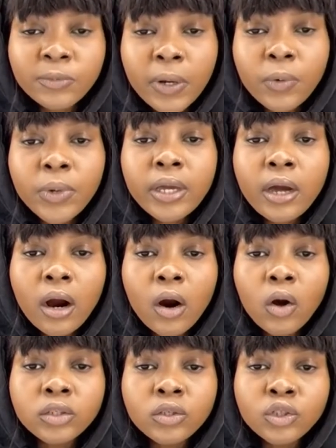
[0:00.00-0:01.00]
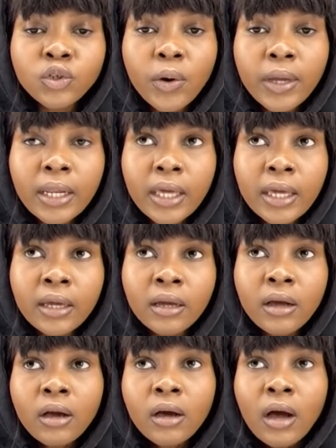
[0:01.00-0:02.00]
but we are also joining
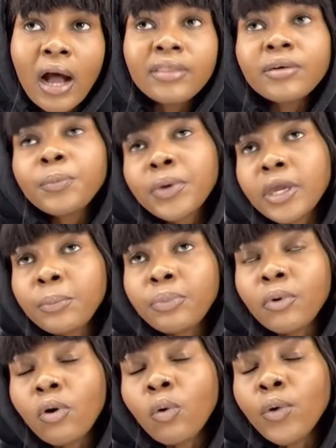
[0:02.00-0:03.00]
other people.